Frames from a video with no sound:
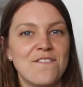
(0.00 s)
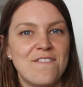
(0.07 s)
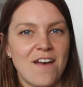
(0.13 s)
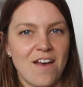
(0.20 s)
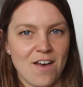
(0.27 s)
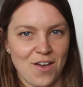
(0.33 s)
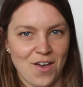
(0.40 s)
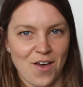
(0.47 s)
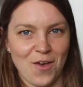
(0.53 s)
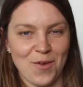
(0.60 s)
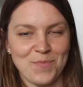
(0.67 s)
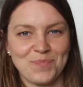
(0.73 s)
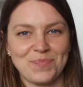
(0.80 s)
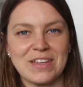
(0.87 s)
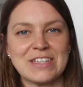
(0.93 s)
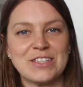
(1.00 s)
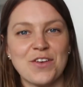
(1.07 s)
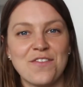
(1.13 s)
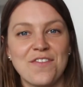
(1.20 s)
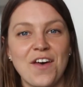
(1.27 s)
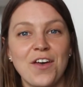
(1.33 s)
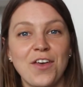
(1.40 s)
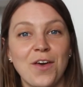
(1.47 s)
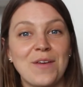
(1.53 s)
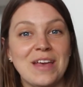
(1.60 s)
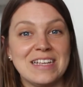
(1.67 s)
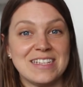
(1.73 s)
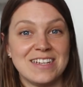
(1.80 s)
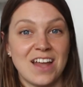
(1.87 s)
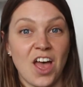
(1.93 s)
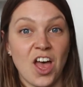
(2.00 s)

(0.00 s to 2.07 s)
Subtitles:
Virgo. So Virgo is an